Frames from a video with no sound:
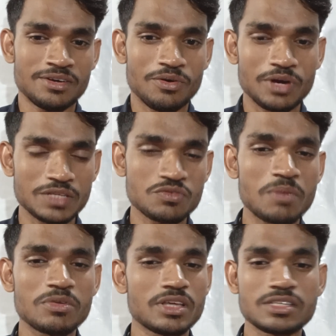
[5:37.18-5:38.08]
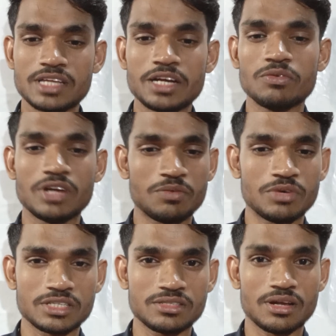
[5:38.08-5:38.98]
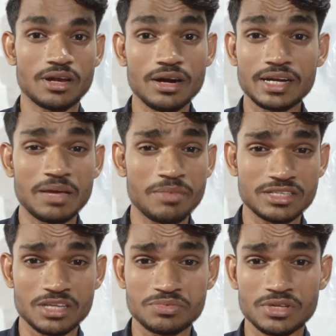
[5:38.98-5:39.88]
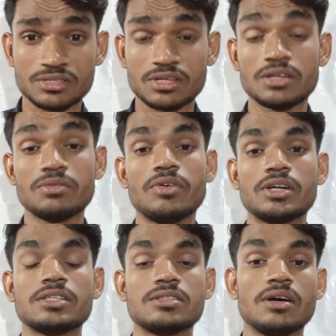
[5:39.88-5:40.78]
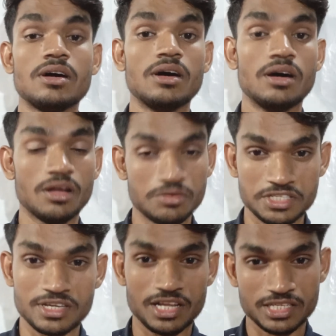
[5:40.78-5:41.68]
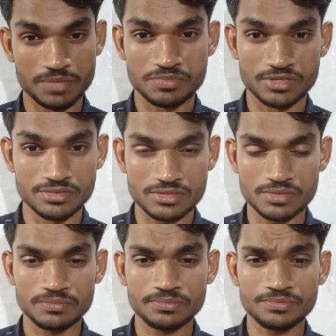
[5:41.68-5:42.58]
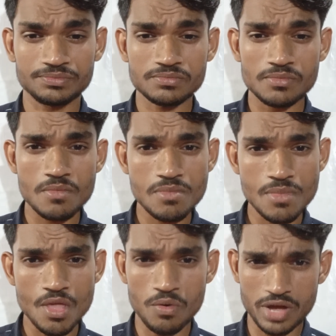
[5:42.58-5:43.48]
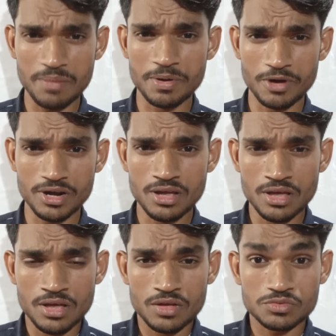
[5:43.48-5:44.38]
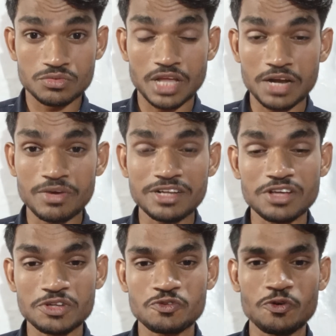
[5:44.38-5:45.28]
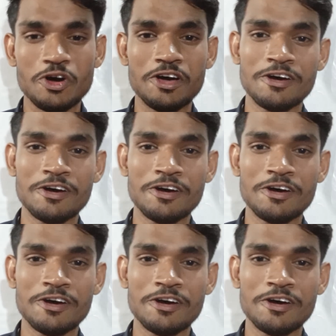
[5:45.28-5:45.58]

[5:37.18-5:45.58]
Okay, so I have to just say to that what is the runtime exceptions and what is the logical exceptions. Okay everyone, so that one is also